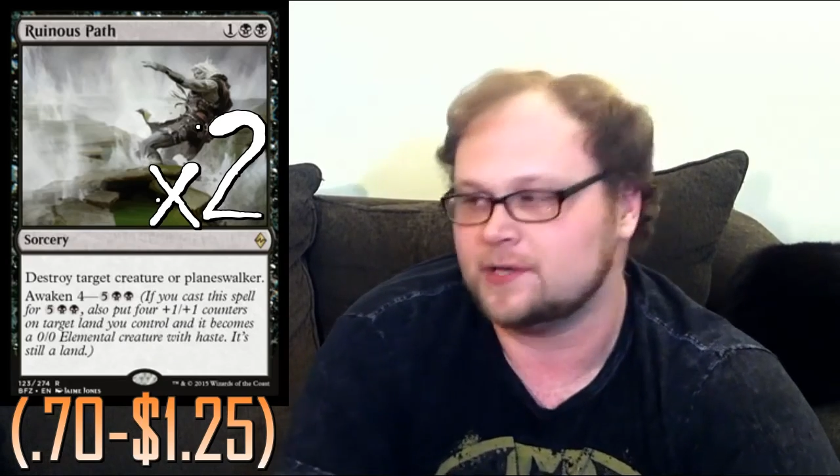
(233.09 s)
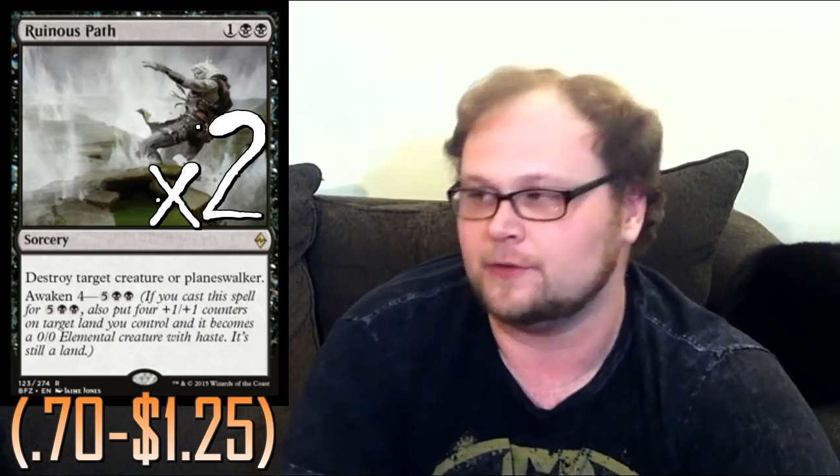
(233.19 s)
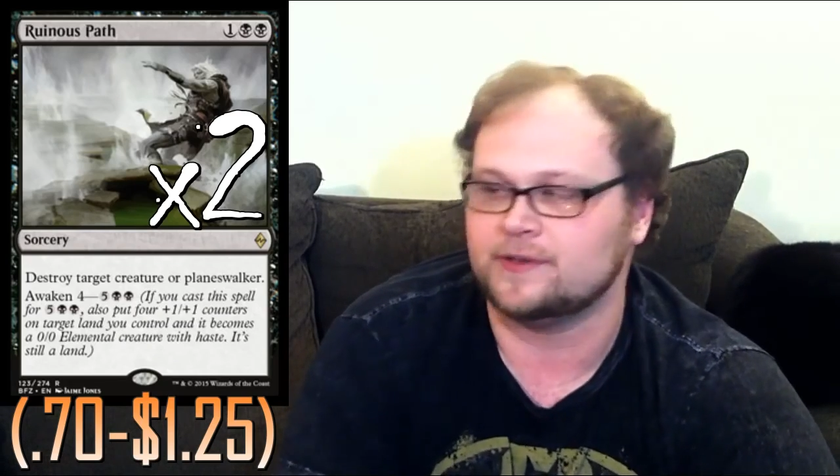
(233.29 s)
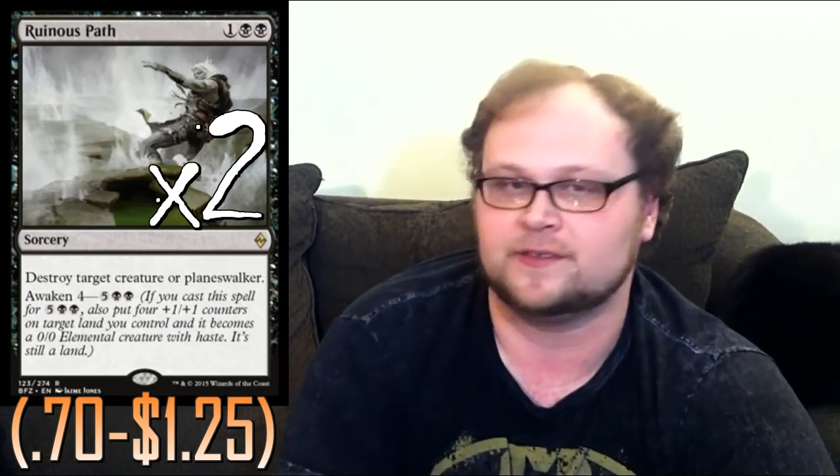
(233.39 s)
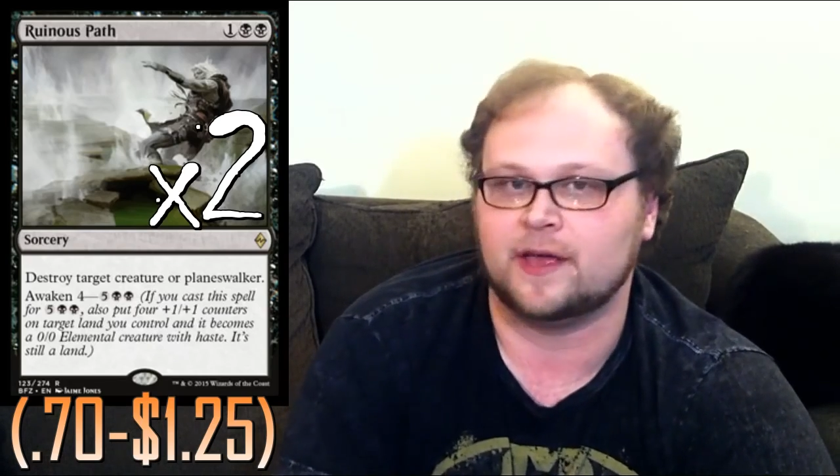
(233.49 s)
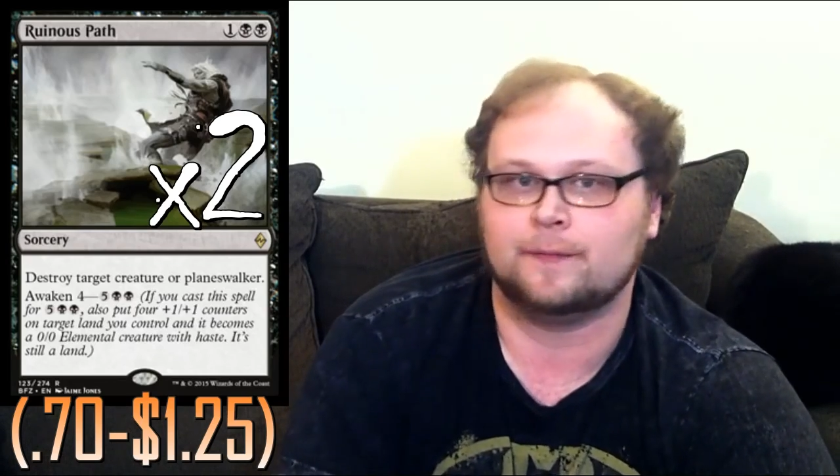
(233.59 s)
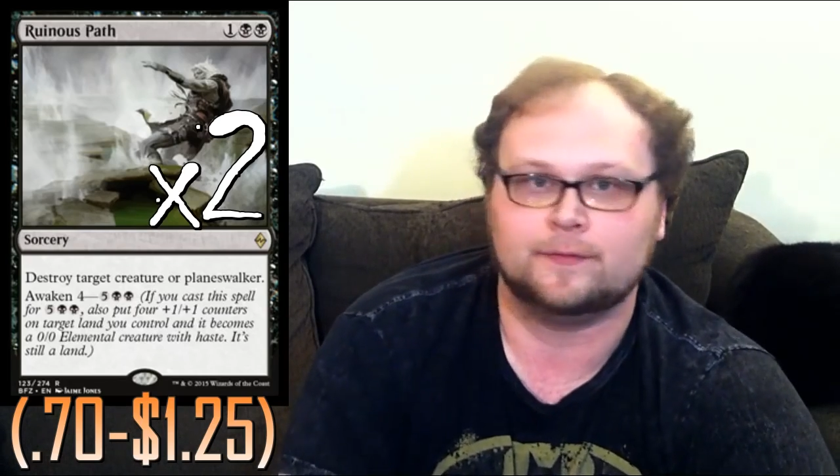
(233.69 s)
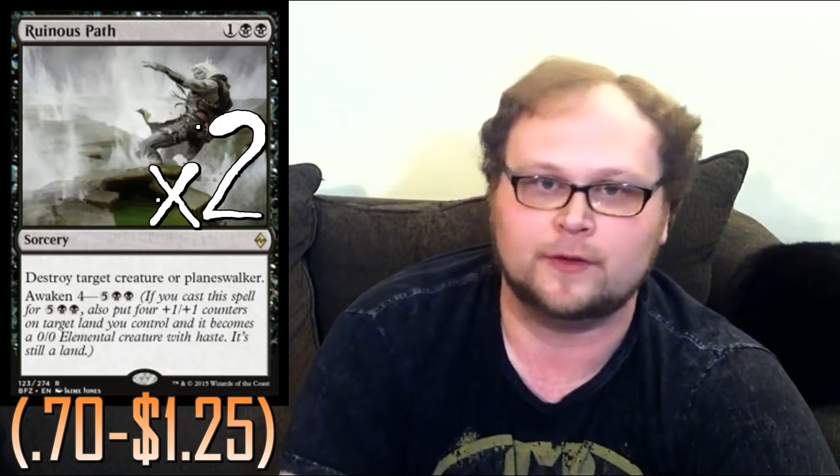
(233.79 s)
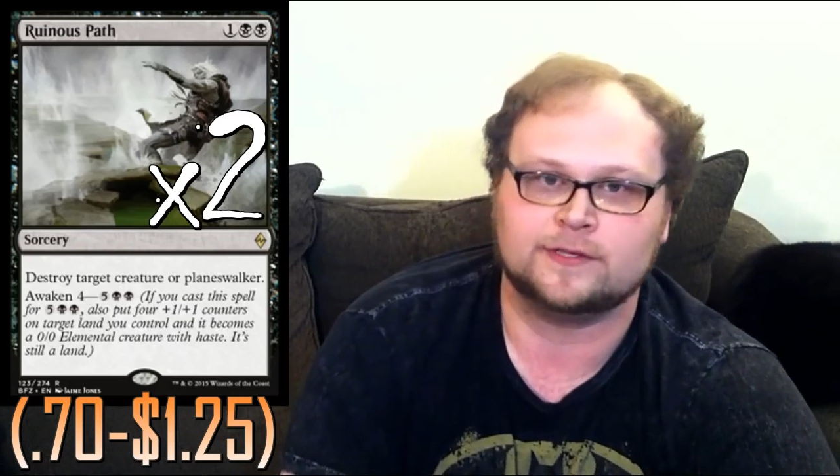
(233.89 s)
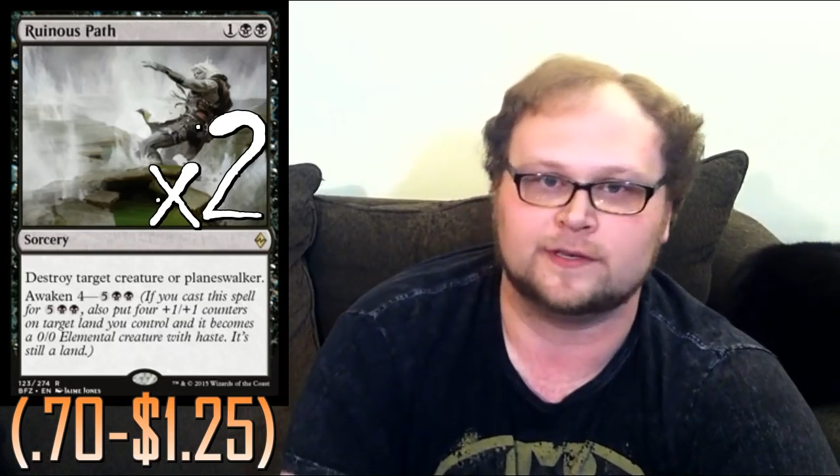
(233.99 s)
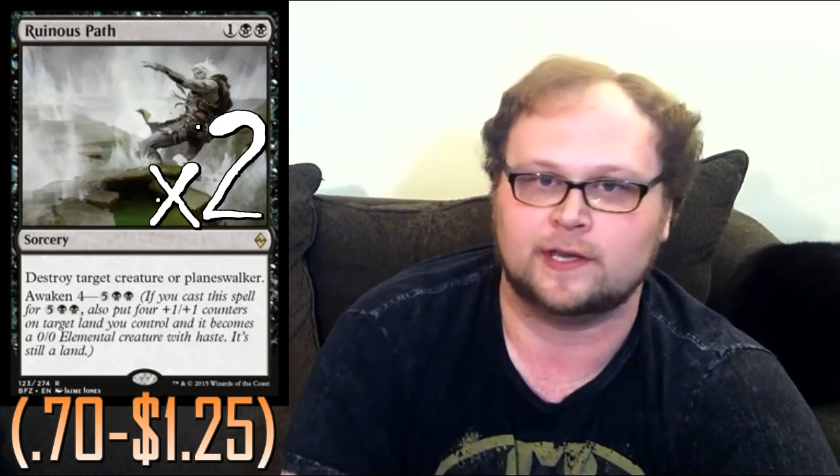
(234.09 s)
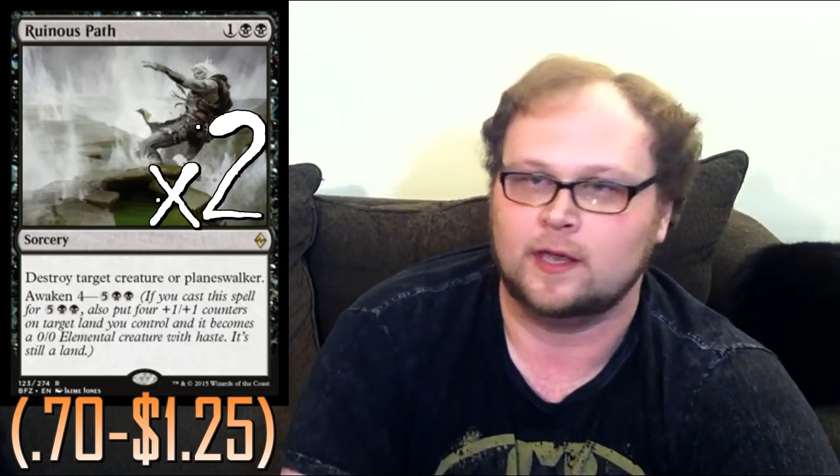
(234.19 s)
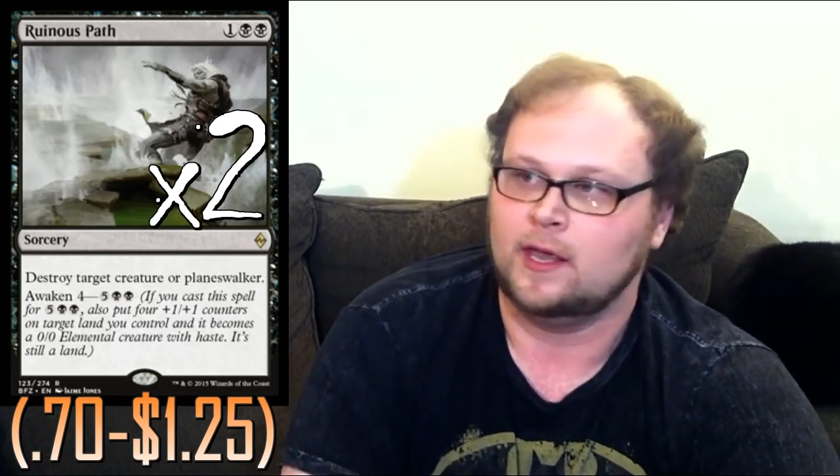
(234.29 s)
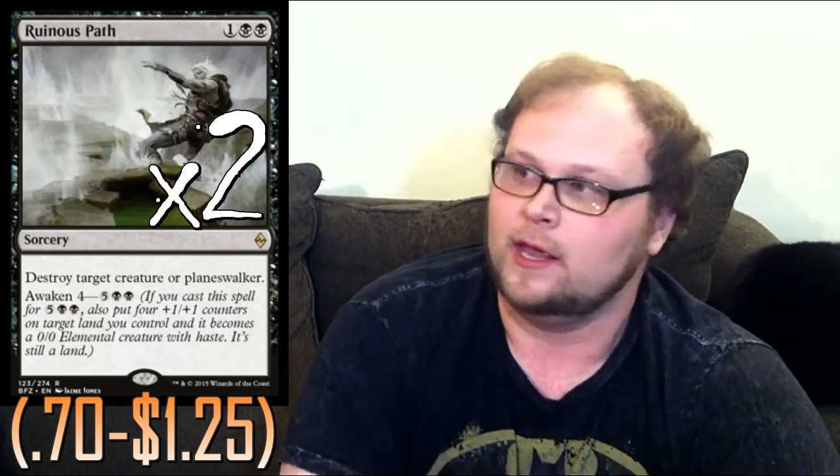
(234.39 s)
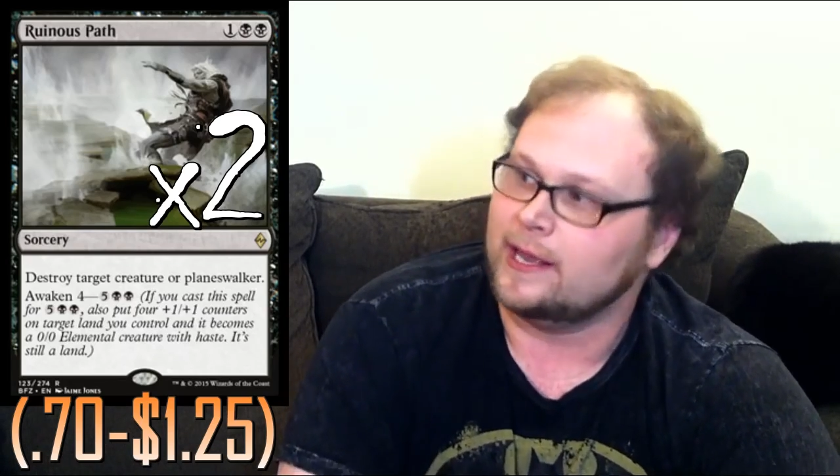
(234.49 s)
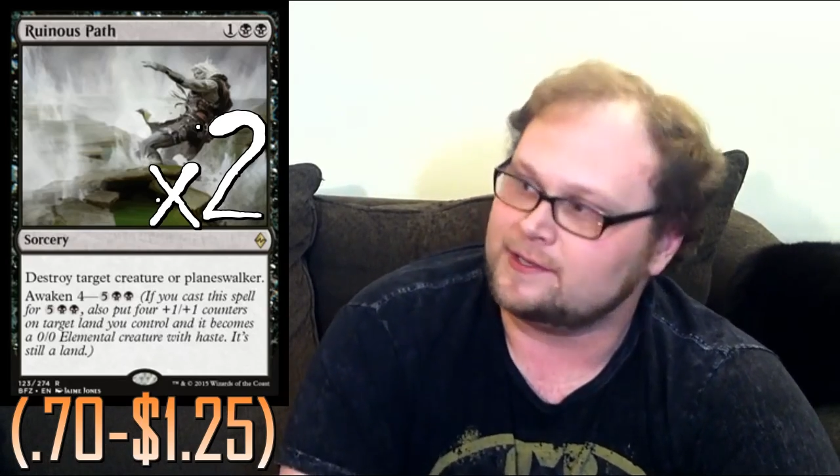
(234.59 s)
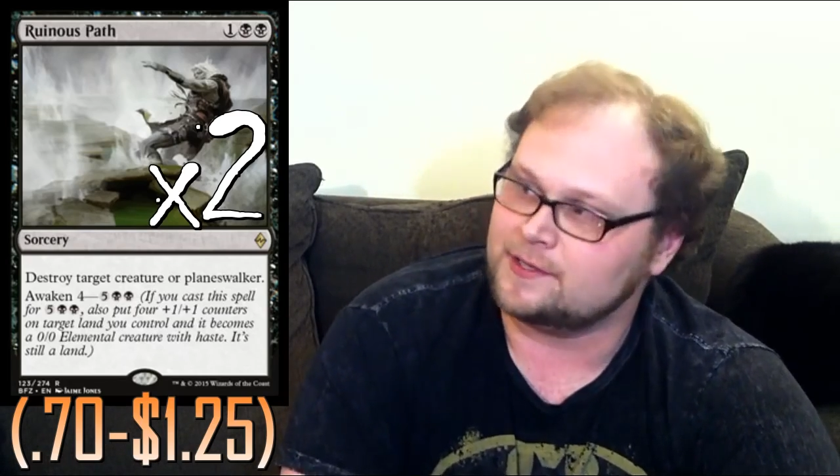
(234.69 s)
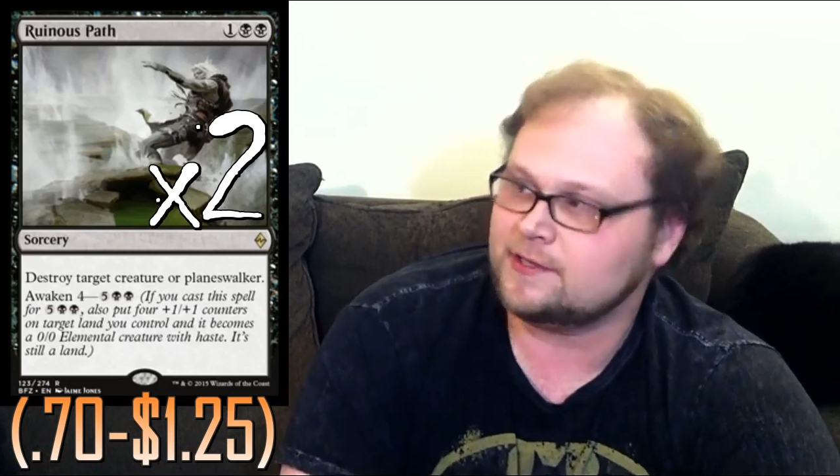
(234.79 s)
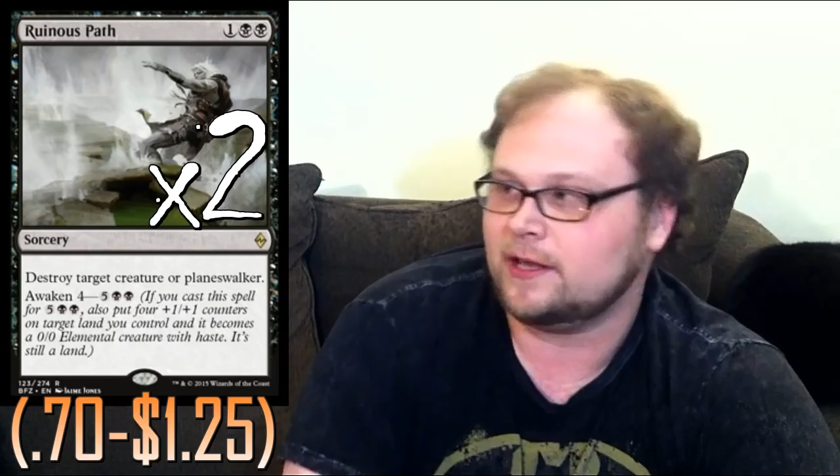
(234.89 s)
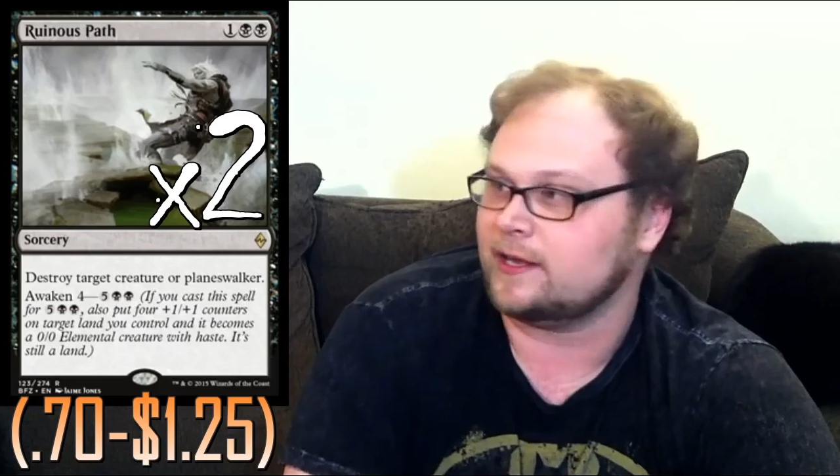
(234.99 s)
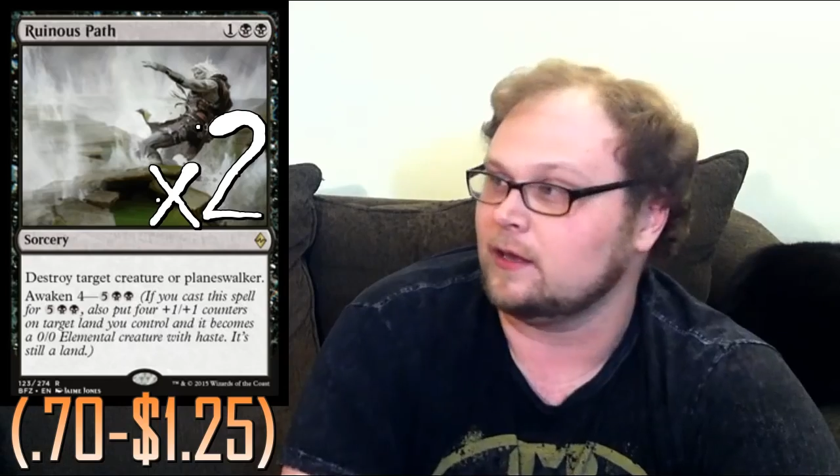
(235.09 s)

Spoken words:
So there is that, but mostly it's just